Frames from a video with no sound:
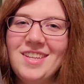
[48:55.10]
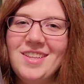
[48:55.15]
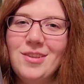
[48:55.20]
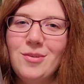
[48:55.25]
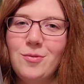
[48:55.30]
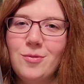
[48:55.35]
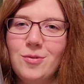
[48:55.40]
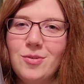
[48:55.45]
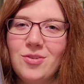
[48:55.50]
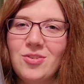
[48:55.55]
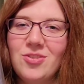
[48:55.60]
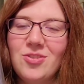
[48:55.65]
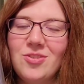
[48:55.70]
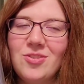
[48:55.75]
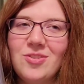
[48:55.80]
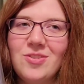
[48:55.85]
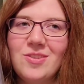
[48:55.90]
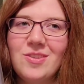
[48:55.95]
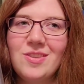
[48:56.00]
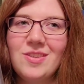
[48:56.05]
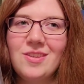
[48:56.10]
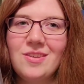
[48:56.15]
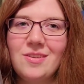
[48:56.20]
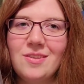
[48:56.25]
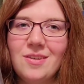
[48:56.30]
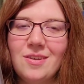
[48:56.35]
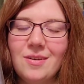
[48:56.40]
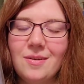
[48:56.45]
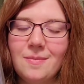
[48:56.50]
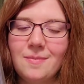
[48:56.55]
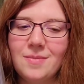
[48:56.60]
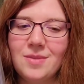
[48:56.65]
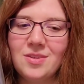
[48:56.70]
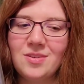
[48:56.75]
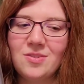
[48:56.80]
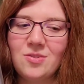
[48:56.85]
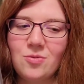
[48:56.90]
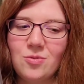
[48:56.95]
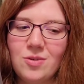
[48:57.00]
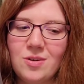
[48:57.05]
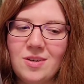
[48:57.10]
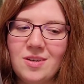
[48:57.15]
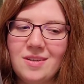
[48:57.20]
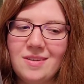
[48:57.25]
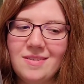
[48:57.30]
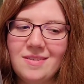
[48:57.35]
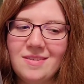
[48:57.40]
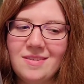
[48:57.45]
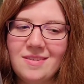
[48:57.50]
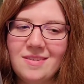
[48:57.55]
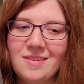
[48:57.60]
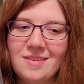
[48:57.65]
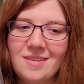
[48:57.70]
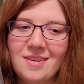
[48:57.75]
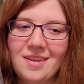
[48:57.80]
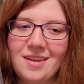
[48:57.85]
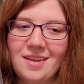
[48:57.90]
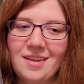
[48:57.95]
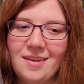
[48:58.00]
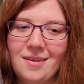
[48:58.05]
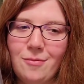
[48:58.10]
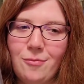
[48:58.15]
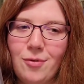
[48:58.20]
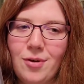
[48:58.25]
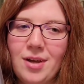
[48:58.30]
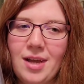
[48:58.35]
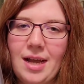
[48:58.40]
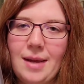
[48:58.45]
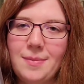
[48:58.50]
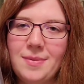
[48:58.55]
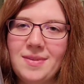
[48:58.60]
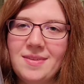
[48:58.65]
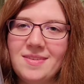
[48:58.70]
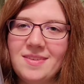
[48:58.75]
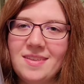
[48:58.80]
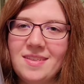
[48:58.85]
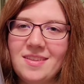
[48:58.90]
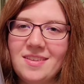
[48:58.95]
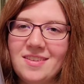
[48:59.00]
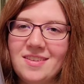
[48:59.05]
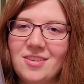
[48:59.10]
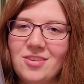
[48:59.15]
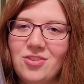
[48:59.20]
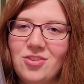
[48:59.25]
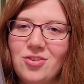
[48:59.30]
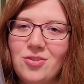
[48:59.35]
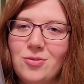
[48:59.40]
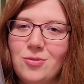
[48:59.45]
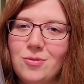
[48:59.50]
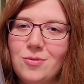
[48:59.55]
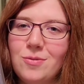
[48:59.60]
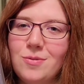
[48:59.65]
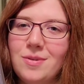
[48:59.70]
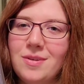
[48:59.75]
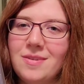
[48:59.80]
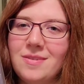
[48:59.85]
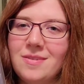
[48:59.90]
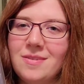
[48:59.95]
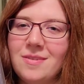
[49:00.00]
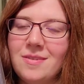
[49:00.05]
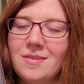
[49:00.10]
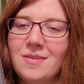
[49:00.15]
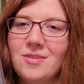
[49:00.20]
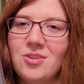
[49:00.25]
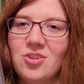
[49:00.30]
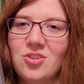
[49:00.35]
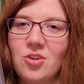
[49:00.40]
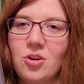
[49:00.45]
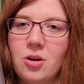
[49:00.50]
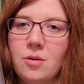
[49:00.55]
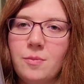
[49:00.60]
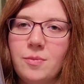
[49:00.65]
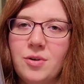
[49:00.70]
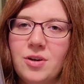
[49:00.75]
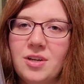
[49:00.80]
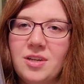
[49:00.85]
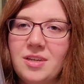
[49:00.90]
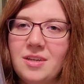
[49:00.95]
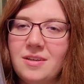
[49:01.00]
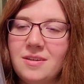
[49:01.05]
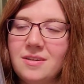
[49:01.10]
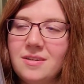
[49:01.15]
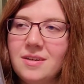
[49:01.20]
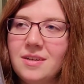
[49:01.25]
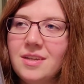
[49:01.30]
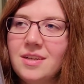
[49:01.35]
the origins, the story is, and what happens in this issue is just heartbreaking.